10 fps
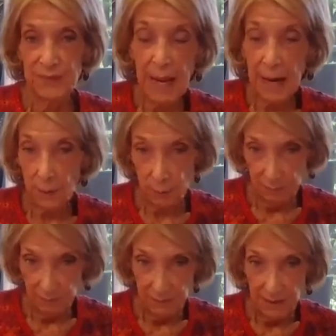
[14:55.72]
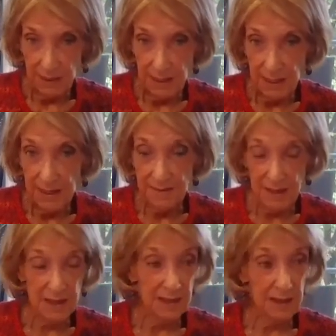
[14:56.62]
now, and
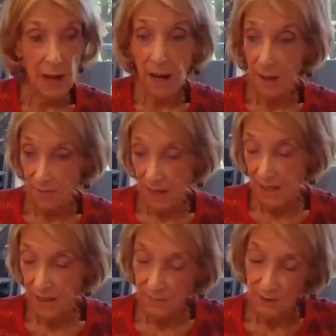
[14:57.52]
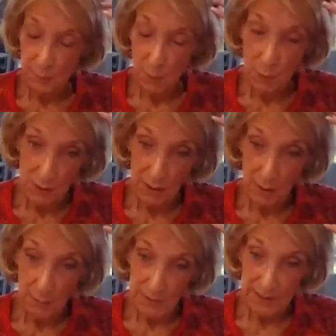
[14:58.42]
then they have spoken
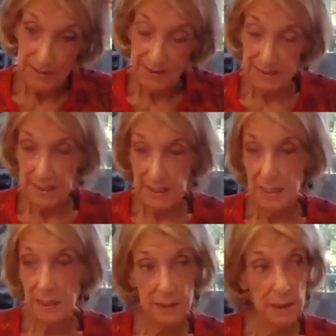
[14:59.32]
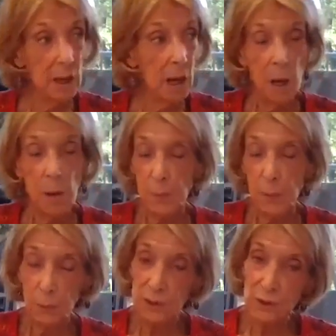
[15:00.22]
up and said
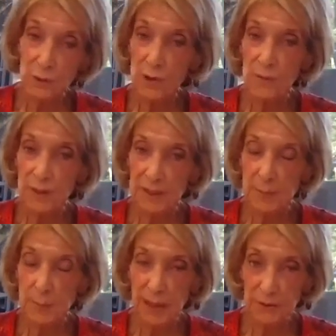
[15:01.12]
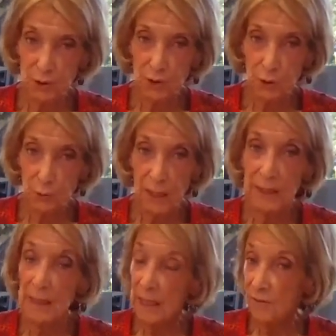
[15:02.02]
but we sort of expect you.
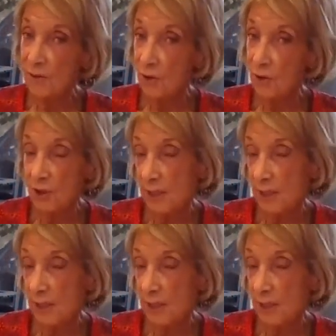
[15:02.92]
And even their